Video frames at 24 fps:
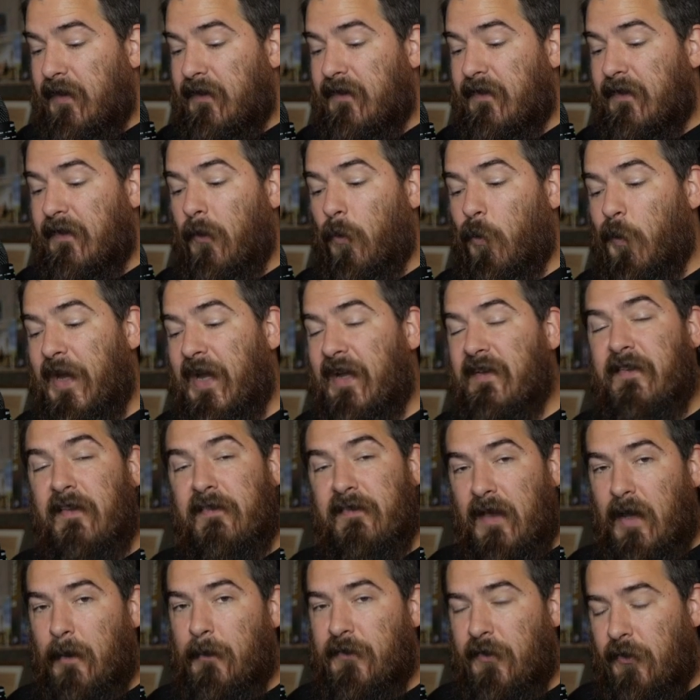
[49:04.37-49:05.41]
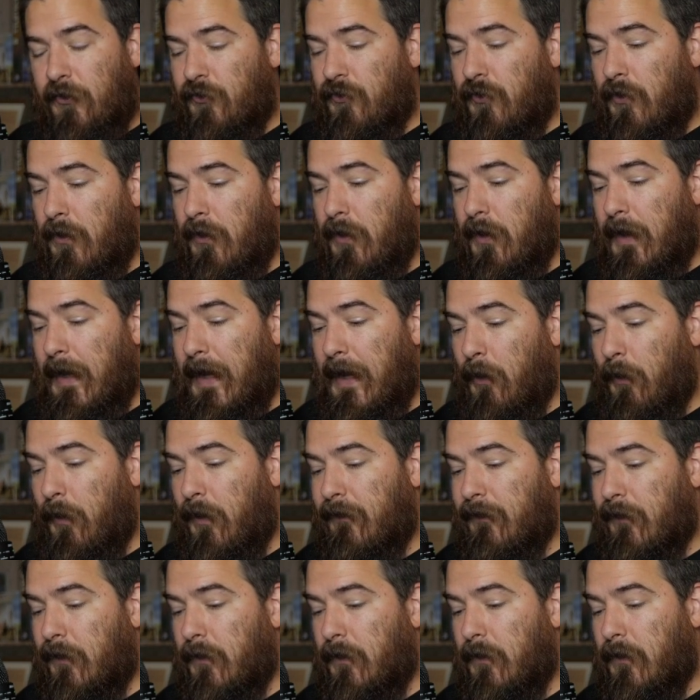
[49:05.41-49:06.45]
the weak is the same as a strong.
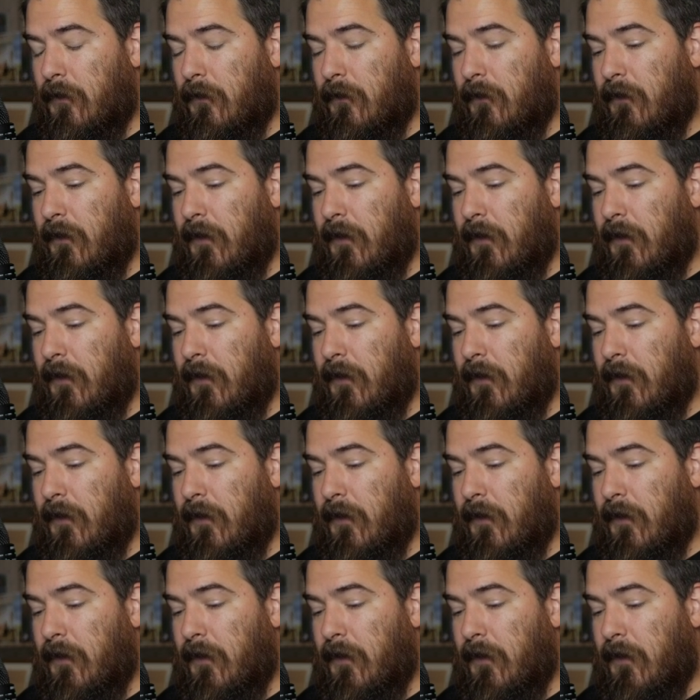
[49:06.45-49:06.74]
However,